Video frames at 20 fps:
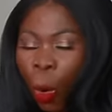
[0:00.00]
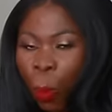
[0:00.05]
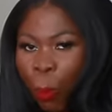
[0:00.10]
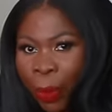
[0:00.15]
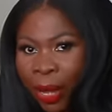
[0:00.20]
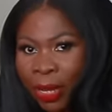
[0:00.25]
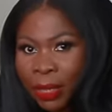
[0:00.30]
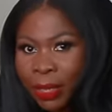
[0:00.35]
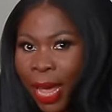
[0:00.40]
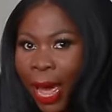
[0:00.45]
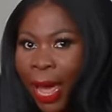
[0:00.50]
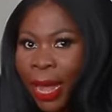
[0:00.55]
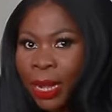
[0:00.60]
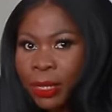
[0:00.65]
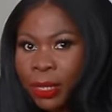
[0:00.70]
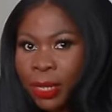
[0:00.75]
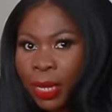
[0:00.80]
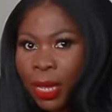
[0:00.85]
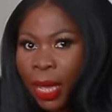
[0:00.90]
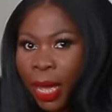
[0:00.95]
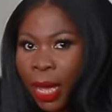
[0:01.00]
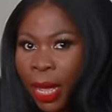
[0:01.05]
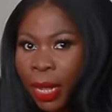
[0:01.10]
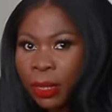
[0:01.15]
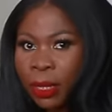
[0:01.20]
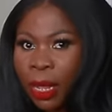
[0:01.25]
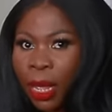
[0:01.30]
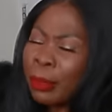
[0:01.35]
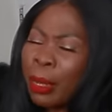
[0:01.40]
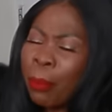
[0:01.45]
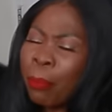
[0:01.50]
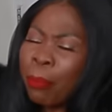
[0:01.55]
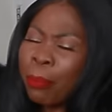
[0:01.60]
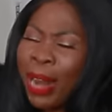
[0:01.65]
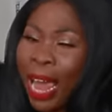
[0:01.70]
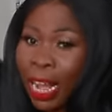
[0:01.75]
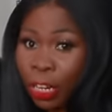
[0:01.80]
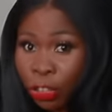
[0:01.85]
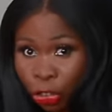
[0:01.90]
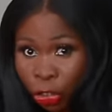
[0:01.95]
opaque tight, and the
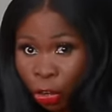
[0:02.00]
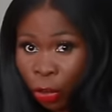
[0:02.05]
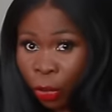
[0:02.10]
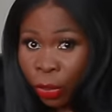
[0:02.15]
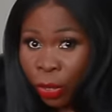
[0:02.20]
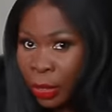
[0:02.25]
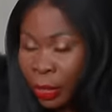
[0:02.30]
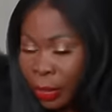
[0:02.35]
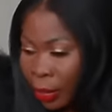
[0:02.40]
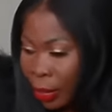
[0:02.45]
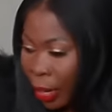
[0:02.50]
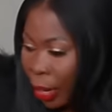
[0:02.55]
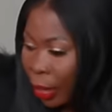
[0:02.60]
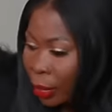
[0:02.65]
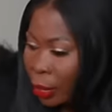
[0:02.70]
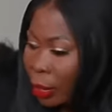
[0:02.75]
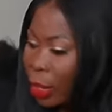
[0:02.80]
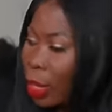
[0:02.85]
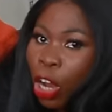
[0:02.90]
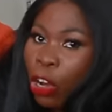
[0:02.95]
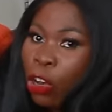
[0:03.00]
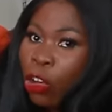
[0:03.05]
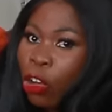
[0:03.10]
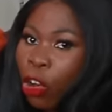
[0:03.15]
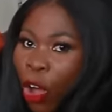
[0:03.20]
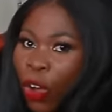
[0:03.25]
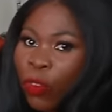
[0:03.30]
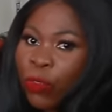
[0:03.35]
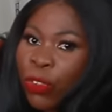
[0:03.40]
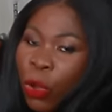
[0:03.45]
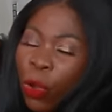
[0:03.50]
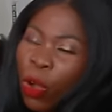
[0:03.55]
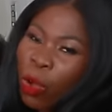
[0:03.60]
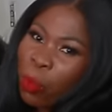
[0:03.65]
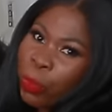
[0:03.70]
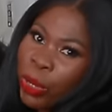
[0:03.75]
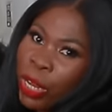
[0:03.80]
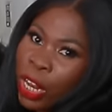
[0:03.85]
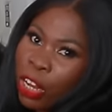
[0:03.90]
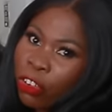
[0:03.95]
black shirt inside. Love the
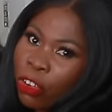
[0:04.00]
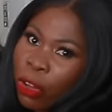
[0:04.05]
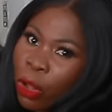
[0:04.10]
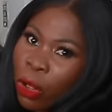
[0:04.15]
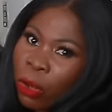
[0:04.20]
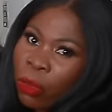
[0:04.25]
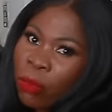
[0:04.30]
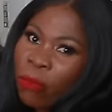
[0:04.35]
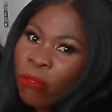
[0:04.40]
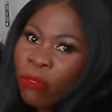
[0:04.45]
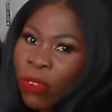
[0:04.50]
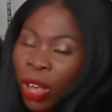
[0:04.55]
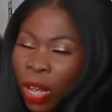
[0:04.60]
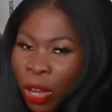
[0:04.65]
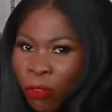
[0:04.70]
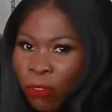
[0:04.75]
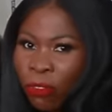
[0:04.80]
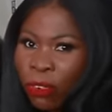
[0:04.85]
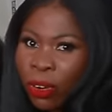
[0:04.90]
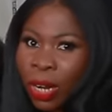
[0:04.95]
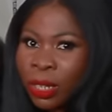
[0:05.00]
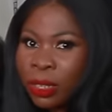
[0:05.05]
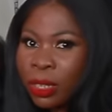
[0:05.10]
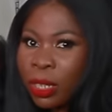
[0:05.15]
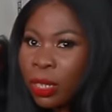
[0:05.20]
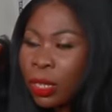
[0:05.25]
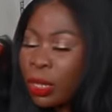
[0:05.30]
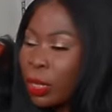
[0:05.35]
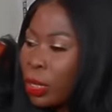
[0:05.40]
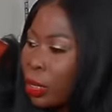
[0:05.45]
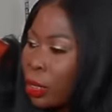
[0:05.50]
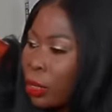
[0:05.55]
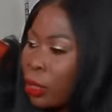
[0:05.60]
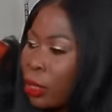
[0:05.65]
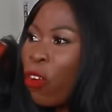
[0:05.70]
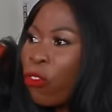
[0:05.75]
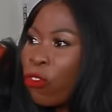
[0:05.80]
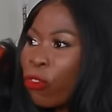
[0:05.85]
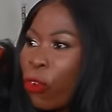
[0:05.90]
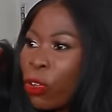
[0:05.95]
combination, very flattering.
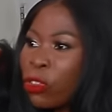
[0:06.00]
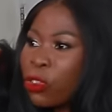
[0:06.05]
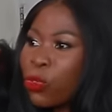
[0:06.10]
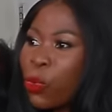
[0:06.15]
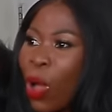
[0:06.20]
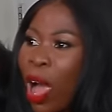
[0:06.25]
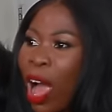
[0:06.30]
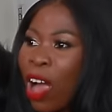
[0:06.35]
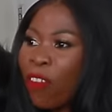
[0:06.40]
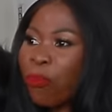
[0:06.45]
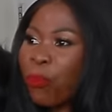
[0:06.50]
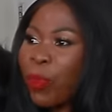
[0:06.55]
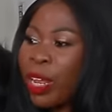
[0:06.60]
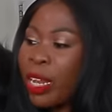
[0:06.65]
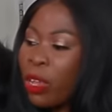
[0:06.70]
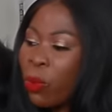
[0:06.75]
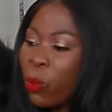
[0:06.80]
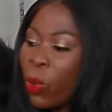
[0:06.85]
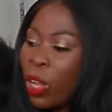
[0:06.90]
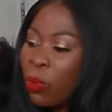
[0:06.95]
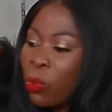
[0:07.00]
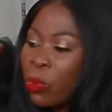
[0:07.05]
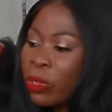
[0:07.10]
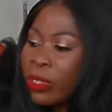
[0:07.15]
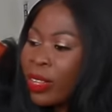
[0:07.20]
Of course, you have many ways to